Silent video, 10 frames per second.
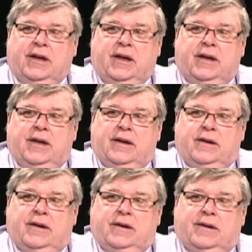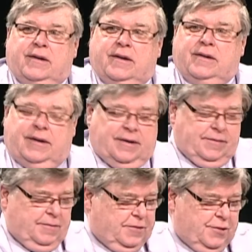And make checks out
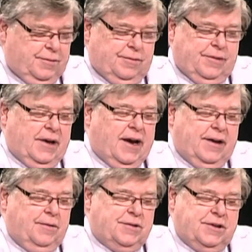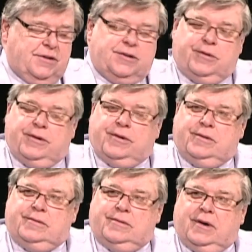to the Idaho
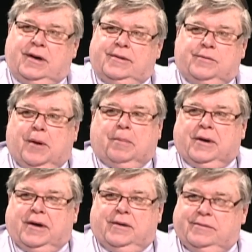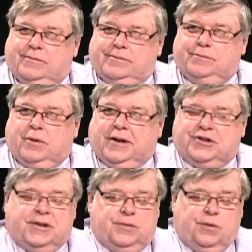Territorial Replica
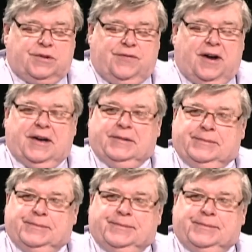Project. It works fine.